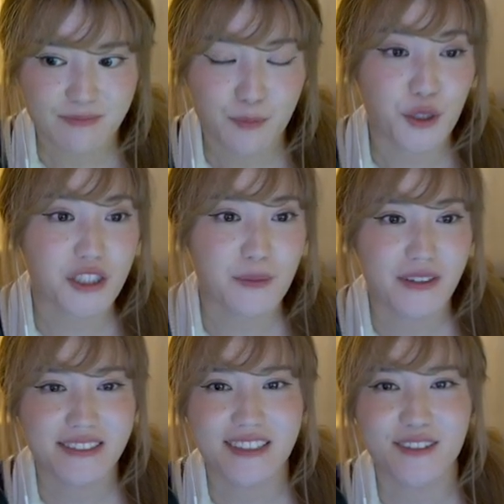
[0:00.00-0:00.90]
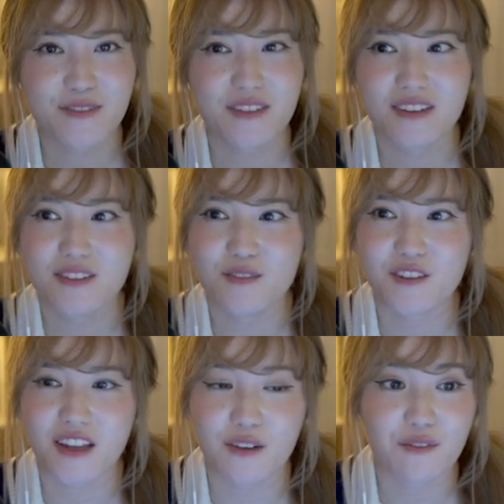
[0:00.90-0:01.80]
pushing myself for
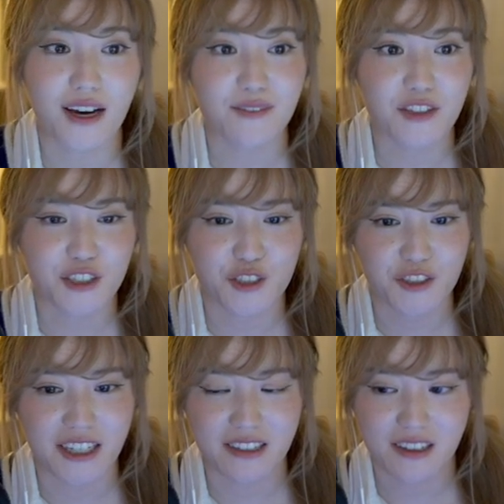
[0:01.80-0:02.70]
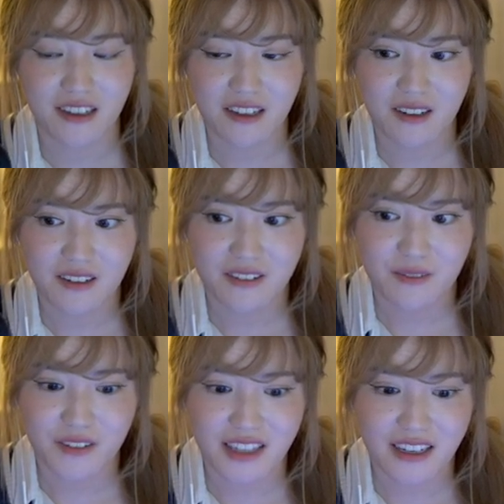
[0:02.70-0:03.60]
like five years straight
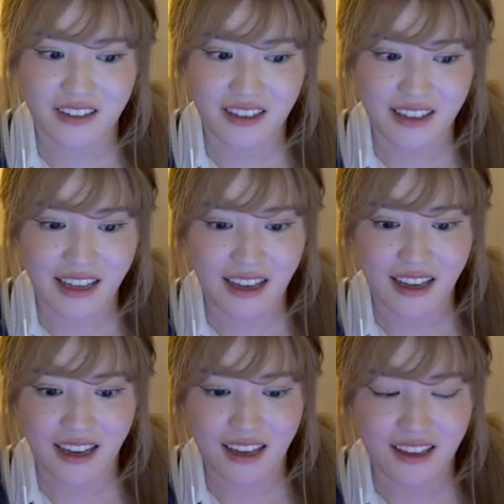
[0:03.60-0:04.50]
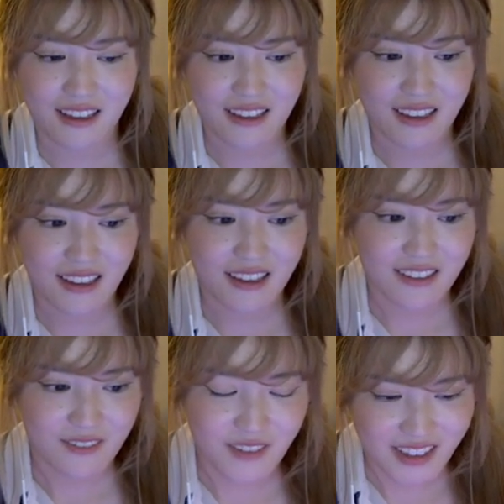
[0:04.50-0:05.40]
without like
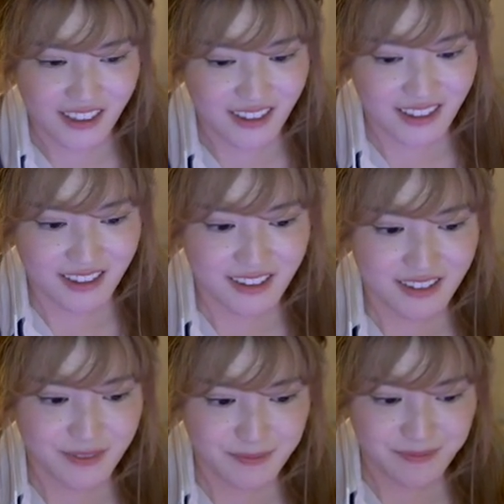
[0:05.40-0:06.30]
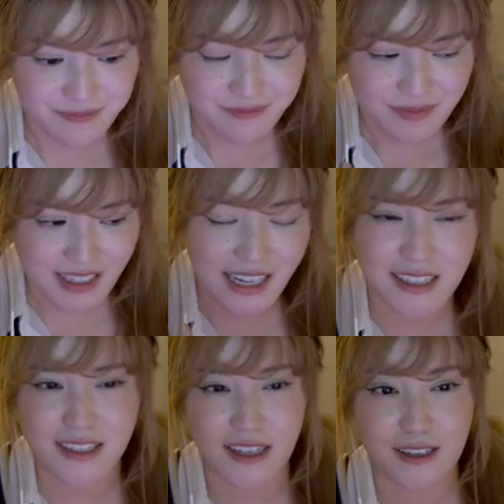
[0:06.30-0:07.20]
without like
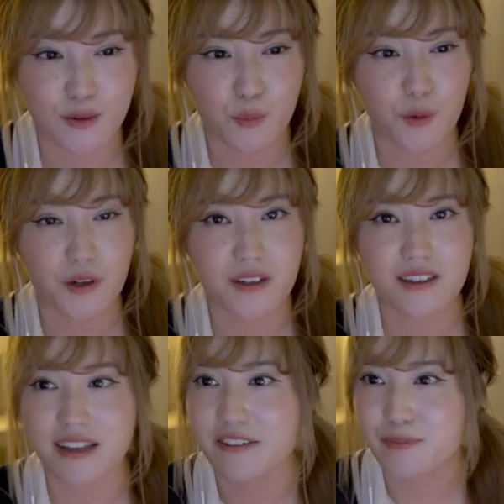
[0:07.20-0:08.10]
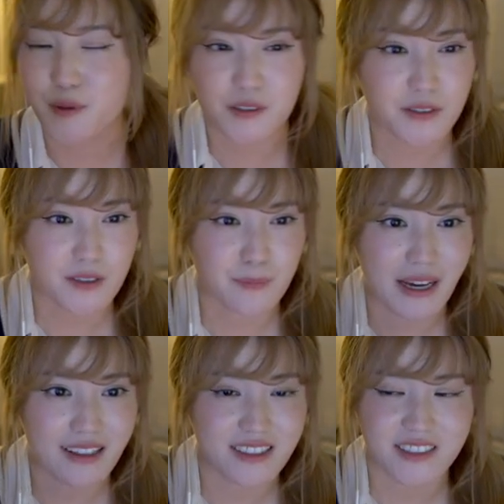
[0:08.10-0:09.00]
any like work life personal
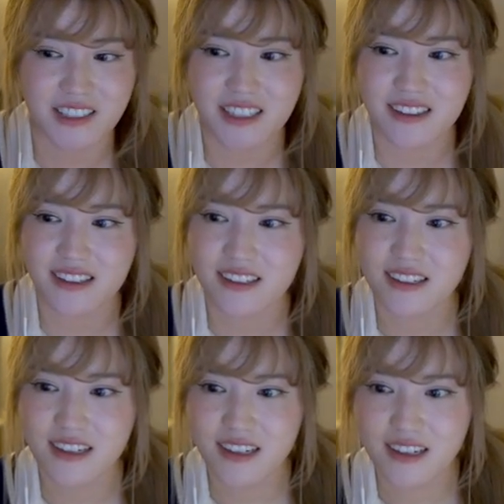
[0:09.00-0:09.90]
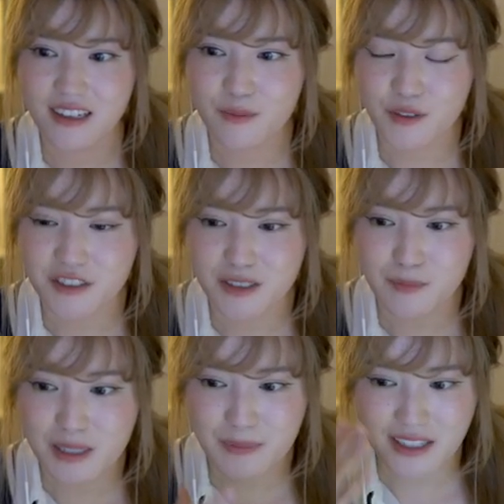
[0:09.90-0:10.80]
balance or anything will just
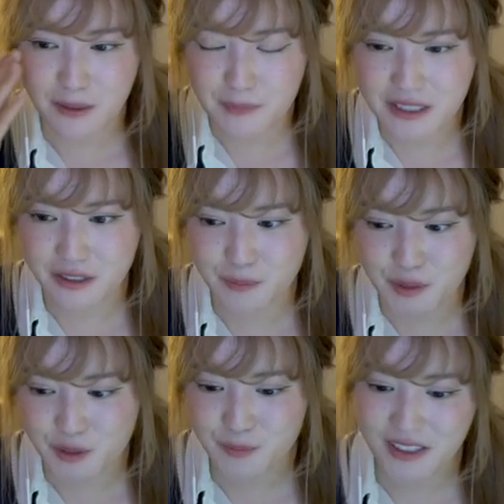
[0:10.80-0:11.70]
make me like mental boom